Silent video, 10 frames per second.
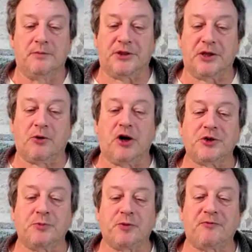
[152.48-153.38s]
But there were
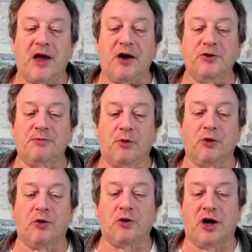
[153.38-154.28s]
also profound
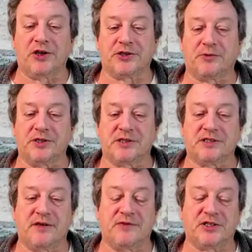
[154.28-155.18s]
moral
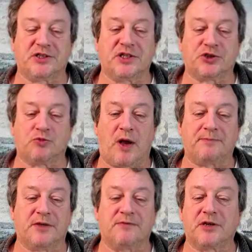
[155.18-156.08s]
consequences of this
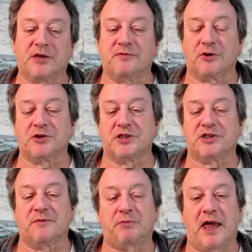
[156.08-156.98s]
disruptive
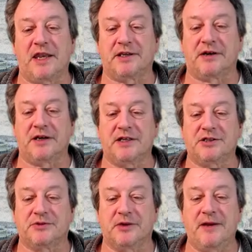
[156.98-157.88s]
convergence of planetary
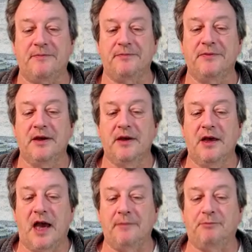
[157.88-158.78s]
history.
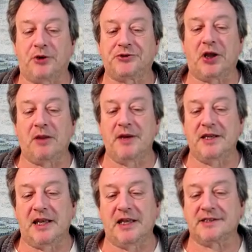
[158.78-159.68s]
And
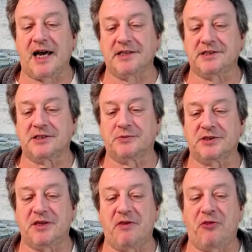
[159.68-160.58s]
Bartolomé de las Casas
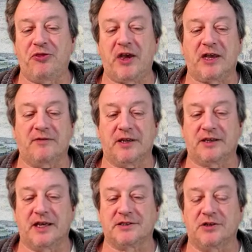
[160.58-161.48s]
was in the thick of
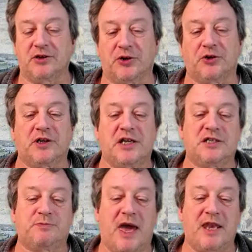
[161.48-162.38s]
it as an
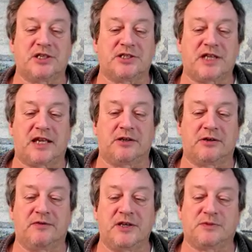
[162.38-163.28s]
early Spanish
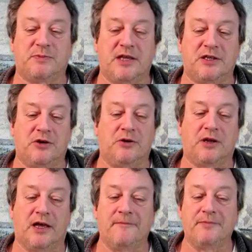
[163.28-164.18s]
settler of
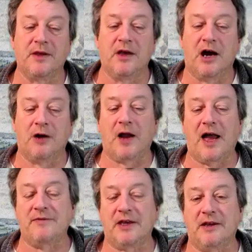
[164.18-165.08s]
Hispaniola,
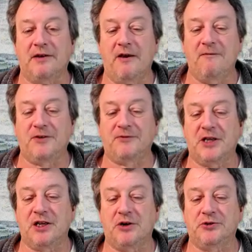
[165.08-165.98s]
arriving in
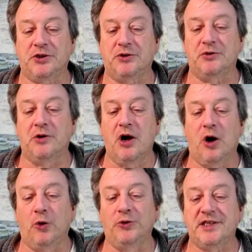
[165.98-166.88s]
1502,
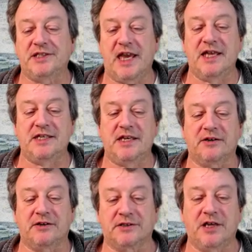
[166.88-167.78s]
only 10
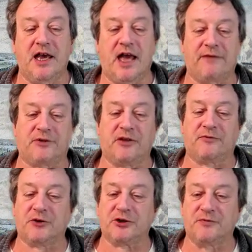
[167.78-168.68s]
years after
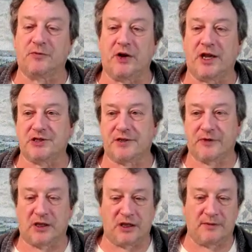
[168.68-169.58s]
the first voyage
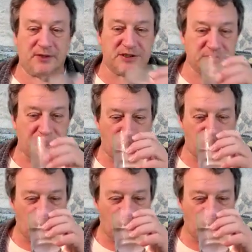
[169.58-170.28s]
of Columbus.